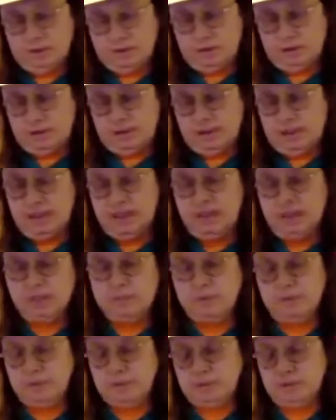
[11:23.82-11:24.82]
Key
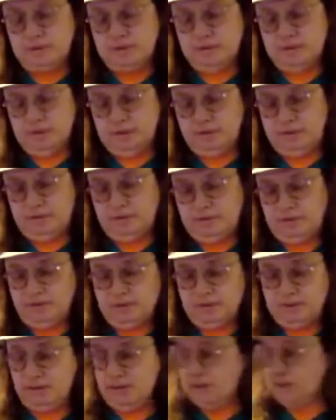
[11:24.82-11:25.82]
component of this,
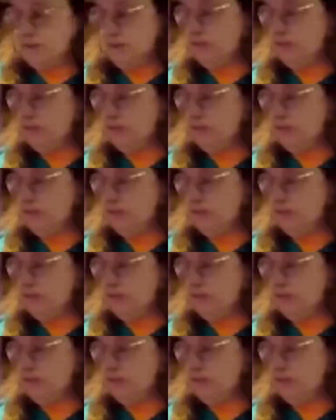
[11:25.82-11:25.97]
next to